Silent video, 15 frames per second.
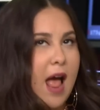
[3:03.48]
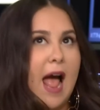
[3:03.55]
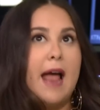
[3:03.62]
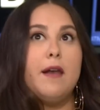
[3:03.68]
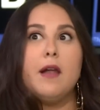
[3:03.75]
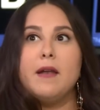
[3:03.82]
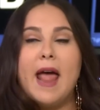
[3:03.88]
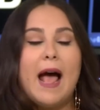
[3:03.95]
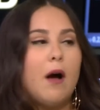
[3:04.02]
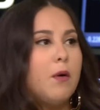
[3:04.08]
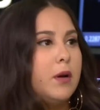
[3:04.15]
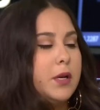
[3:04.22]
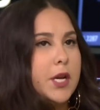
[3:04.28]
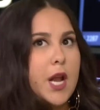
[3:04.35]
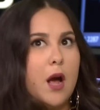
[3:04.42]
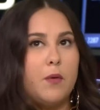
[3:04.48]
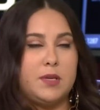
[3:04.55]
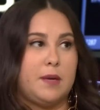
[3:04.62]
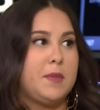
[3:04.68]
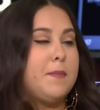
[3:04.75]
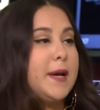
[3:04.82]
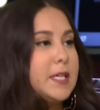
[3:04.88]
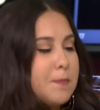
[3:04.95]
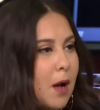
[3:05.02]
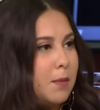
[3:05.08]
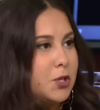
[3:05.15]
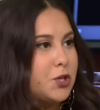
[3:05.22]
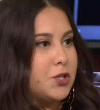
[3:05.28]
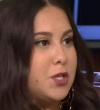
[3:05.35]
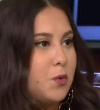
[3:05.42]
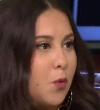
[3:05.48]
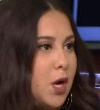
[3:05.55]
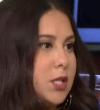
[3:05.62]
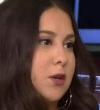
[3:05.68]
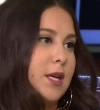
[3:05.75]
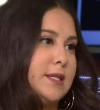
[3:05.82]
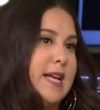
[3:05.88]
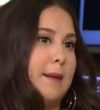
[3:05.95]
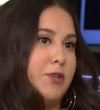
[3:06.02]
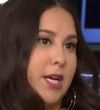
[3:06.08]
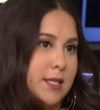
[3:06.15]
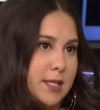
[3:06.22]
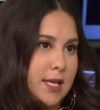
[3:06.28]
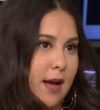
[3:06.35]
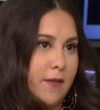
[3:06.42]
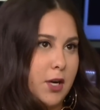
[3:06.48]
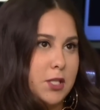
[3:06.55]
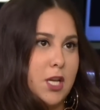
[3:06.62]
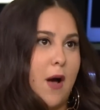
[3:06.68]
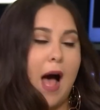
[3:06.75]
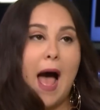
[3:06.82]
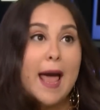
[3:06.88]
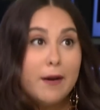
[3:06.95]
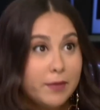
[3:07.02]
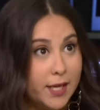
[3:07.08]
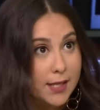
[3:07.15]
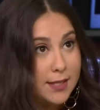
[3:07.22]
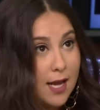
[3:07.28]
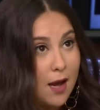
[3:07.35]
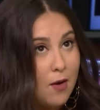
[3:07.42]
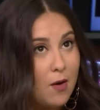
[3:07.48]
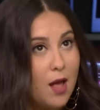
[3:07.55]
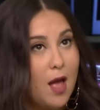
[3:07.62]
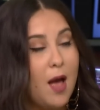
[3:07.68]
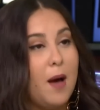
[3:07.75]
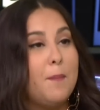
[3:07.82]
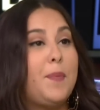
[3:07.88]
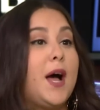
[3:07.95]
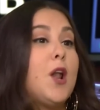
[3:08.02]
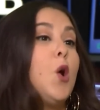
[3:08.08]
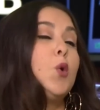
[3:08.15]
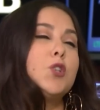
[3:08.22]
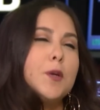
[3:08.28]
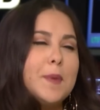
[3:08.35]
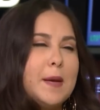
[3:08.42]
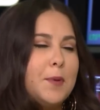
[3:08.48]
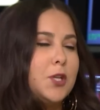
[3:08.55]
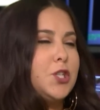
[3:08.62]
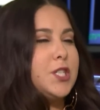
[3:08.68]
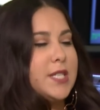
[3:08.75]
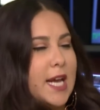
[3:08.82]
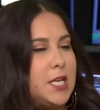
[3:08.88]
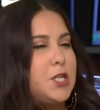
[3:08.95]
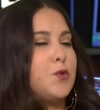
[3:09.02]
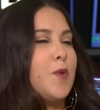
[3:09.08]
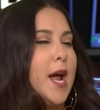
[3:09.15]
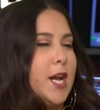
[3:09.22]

And now, you know, some of the biggest publishers in the world are on Snapchat Discover. So I don't think so, but older people just tend to write it off.